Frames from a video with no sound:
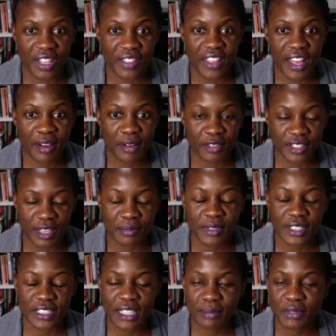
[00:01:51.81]
And they are
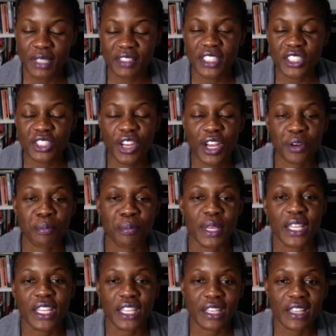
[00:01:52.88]
sometimes they try to
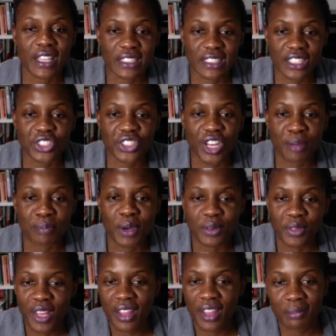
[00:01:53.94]
make it the decision
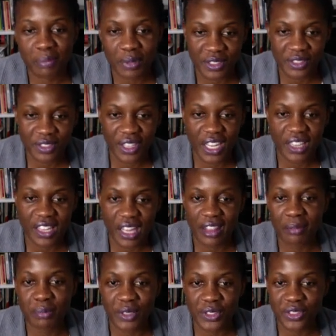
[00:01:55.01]
about the other person, and the
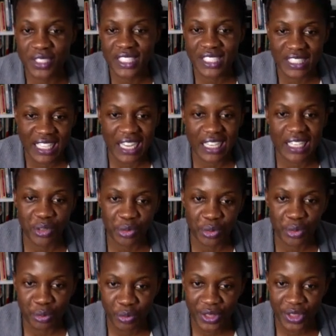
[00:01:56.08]
other person is not in the
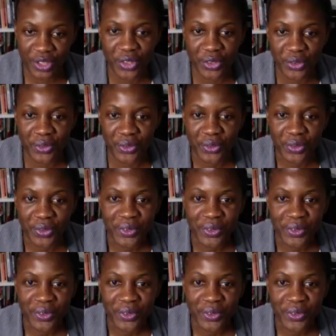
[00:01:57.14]
room with you,